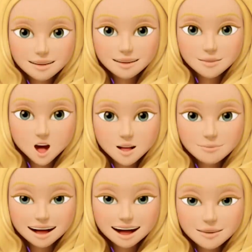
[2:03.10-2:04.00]
simply
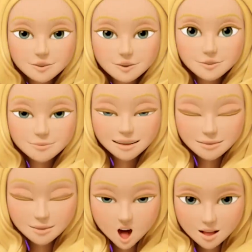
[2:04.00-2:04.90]
place their orders on
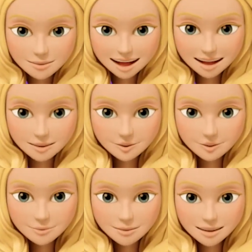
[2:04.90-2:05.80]
the marketplace
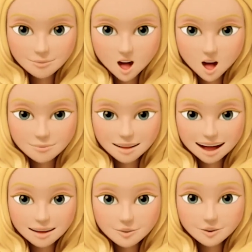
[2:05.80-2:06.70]
or platform of
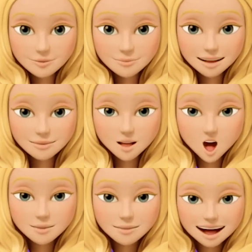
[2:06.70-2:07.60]
your choice, and
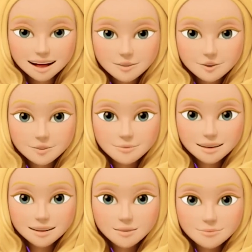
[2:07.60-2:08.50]
Printful does the
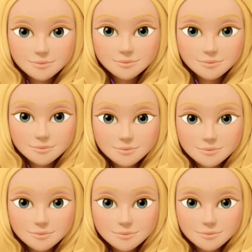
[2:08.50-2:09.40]
rest.
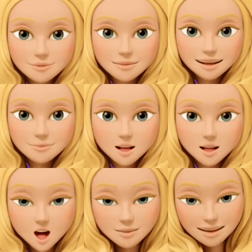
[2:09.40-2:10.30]
Costs will be
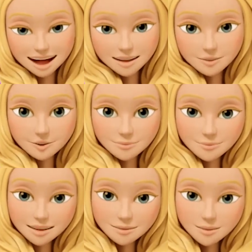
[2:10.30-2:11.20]
much lower
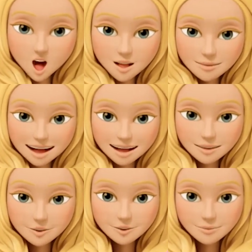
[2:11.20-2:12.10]
because Printful
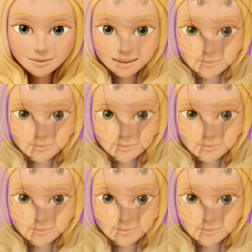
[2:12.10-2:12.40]
already has the